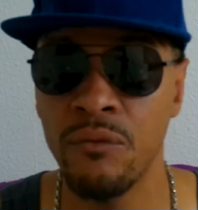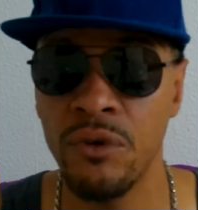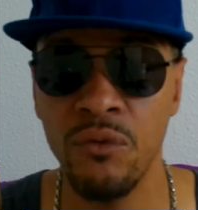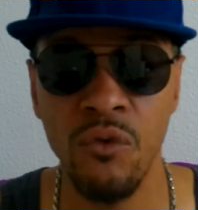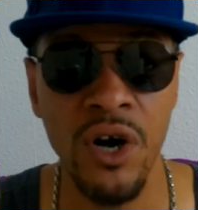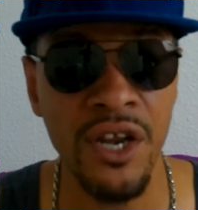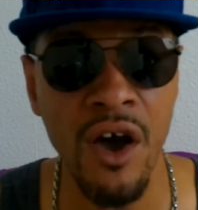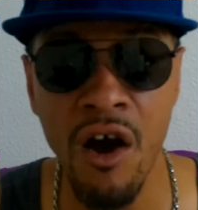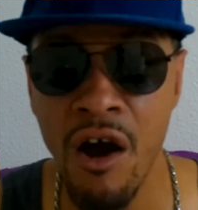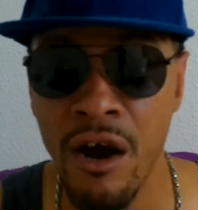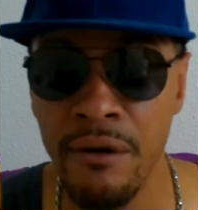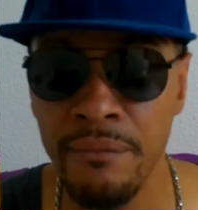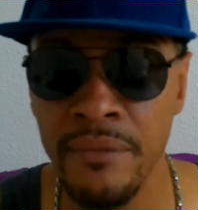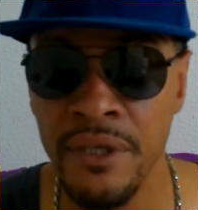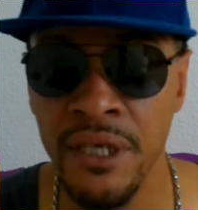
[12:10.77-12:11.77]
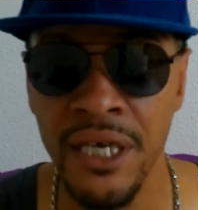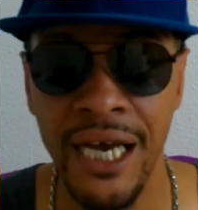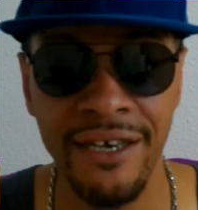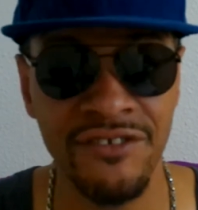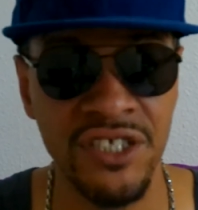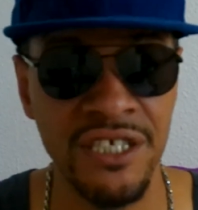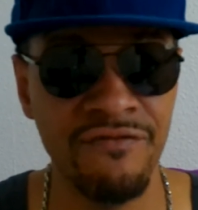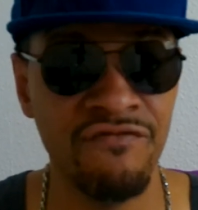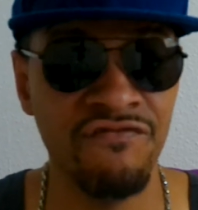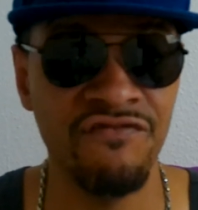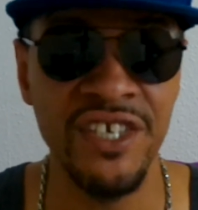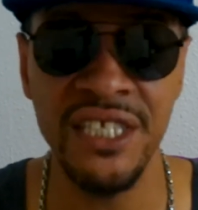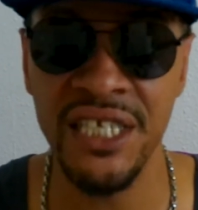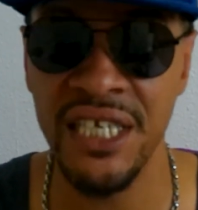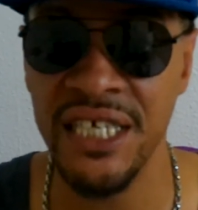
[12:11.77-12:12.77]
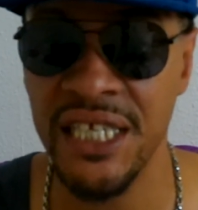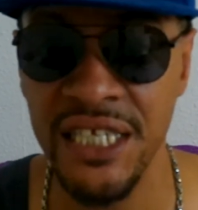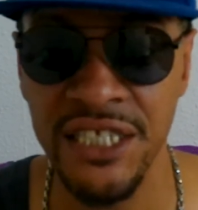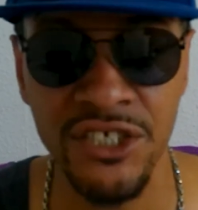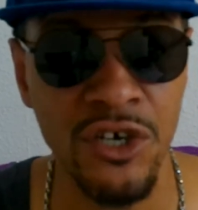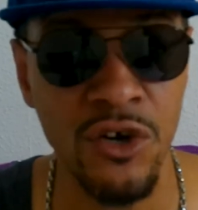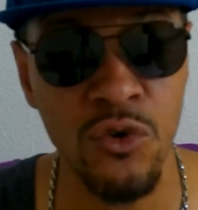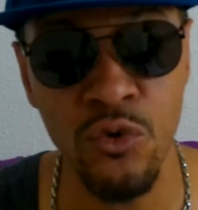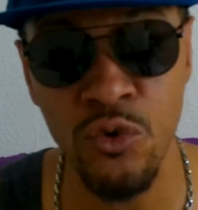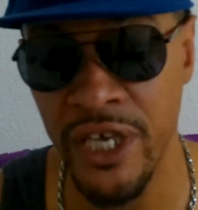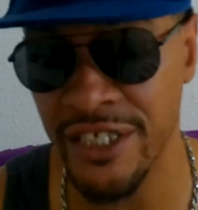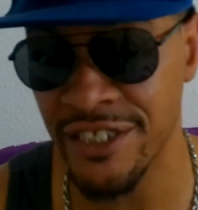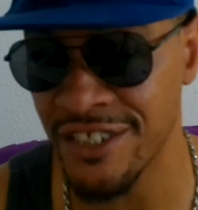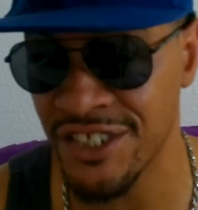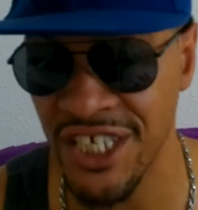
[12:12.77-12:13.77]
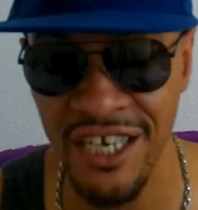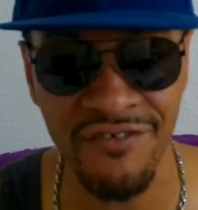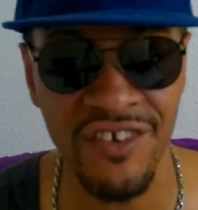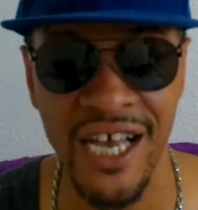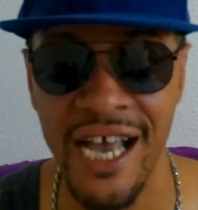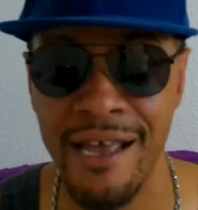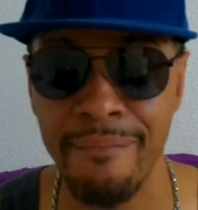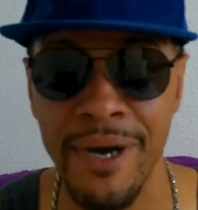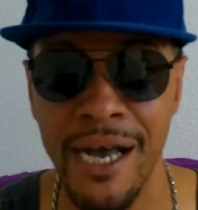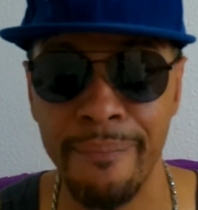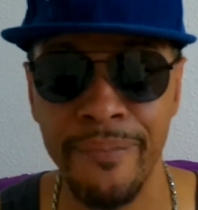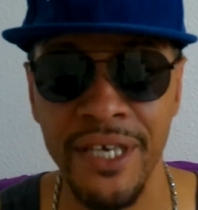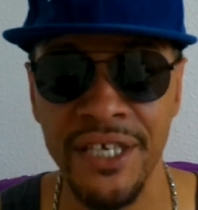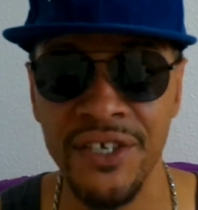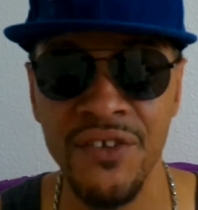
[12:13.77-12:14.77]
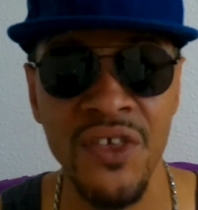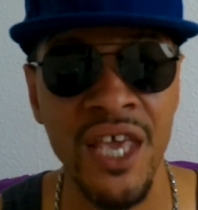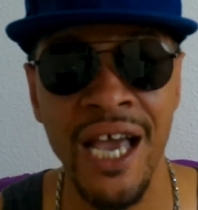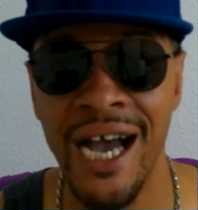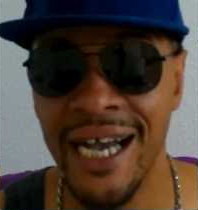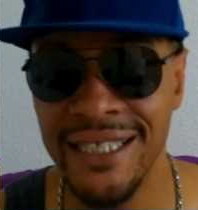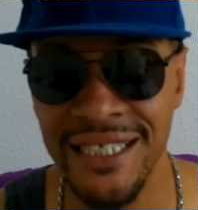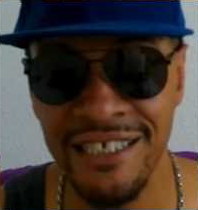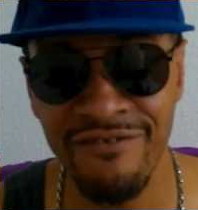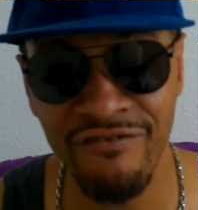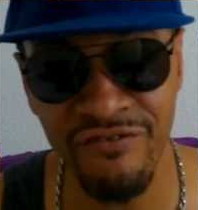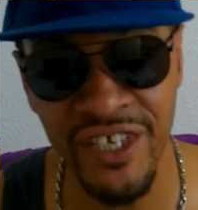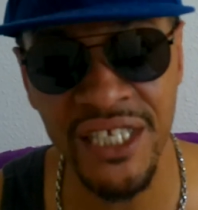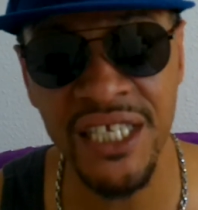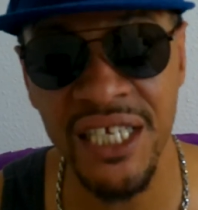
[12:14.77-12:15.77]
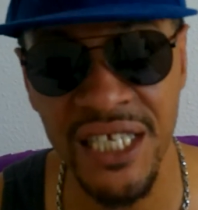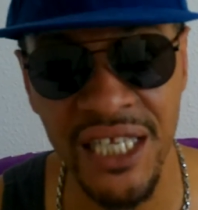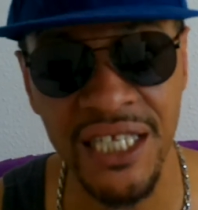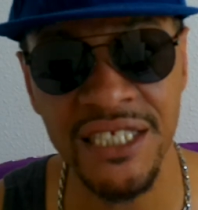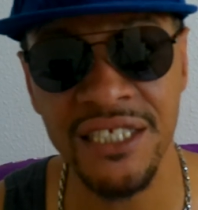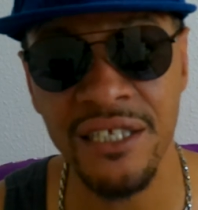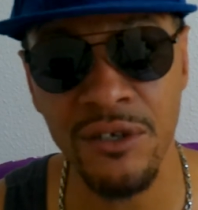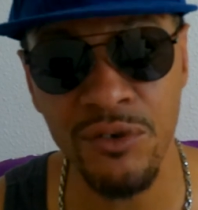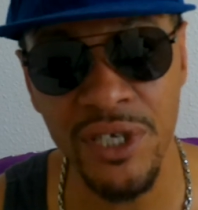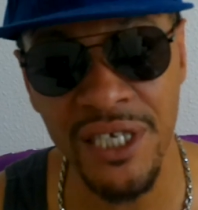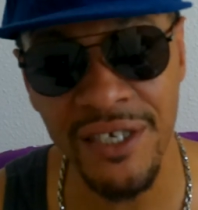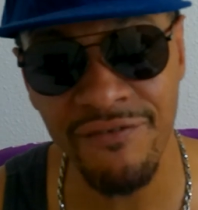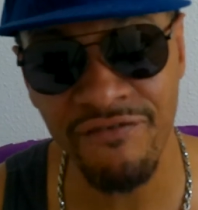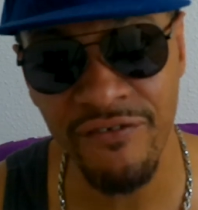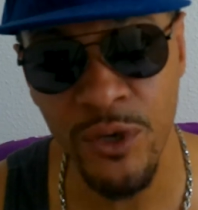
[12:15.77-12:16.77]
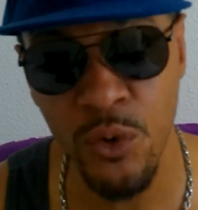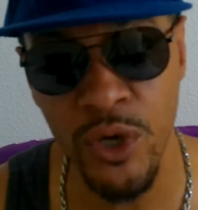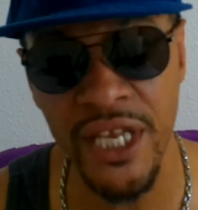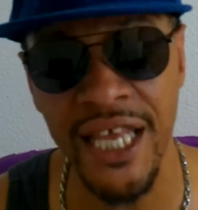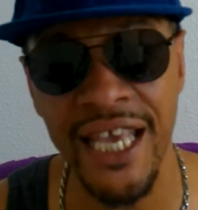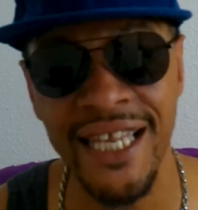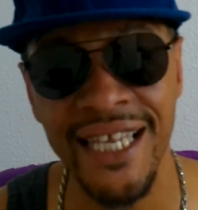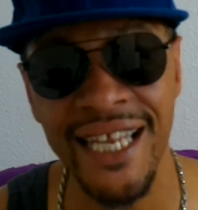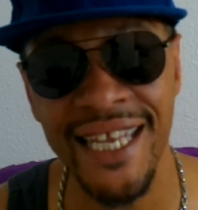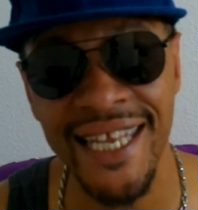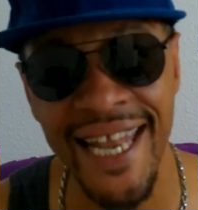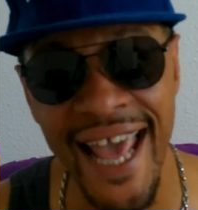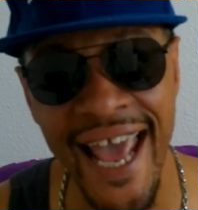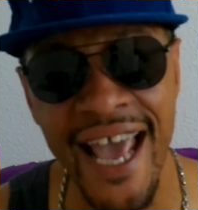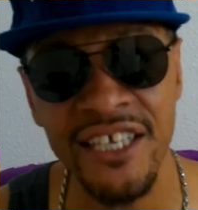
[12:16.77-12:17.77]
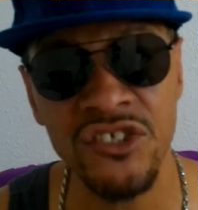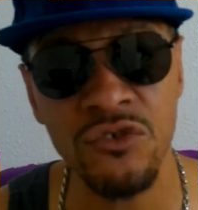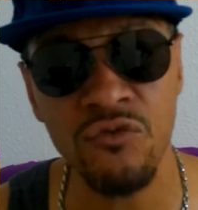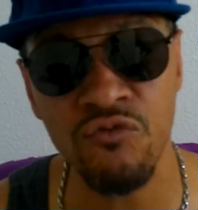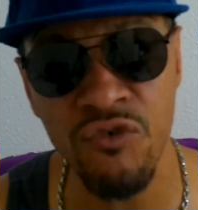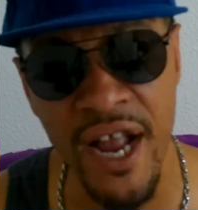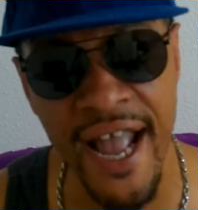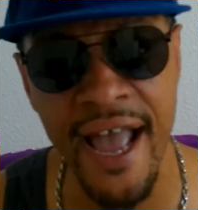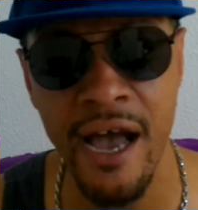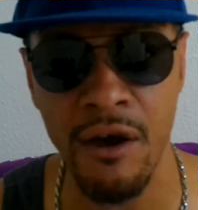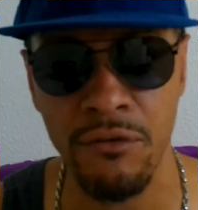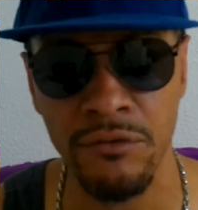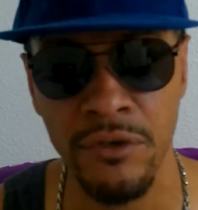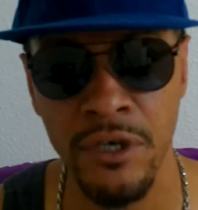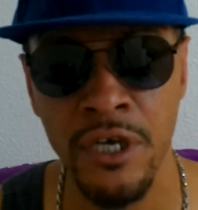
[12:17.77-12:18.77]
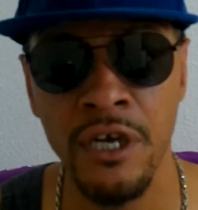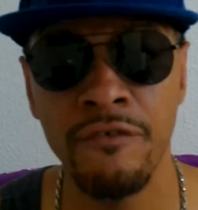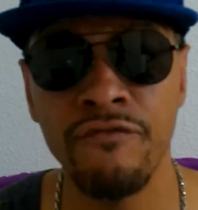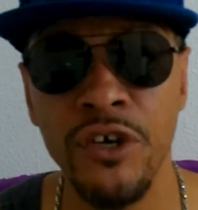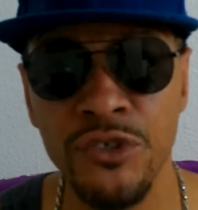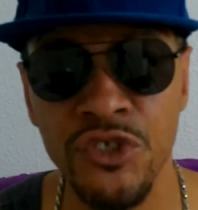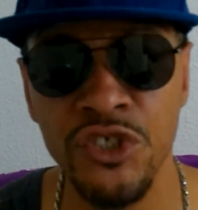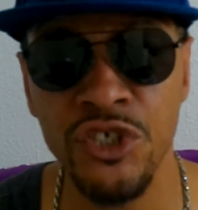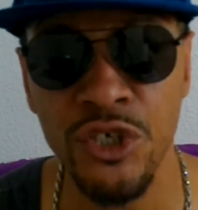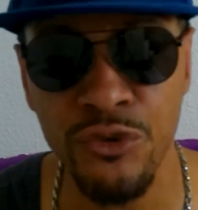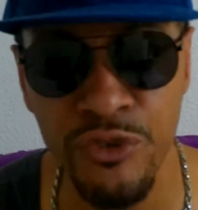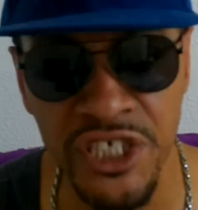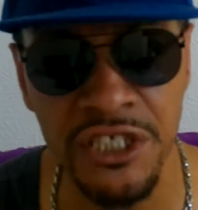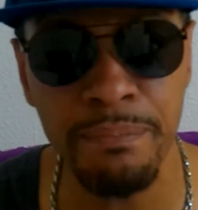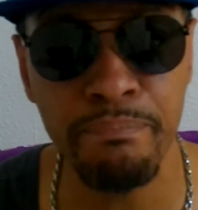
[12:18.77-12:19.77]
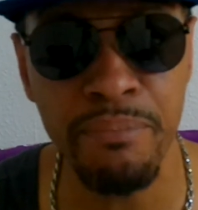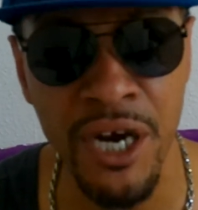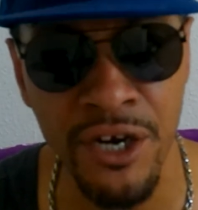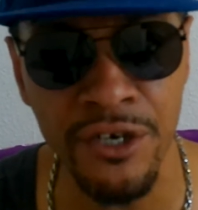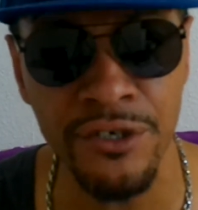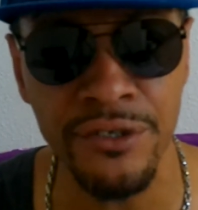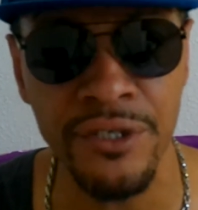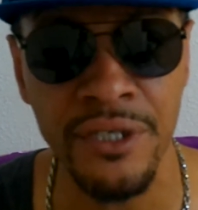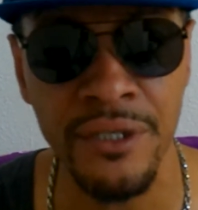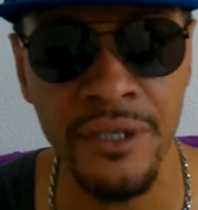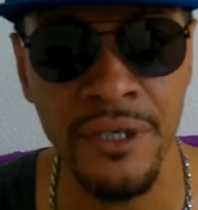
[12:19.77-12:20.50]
with one arm. I've seen Vitaly Klitschko, who is a tough guy in my opinion. I've seen Vitaly Klitschko quit in the last round versus Chris Bird,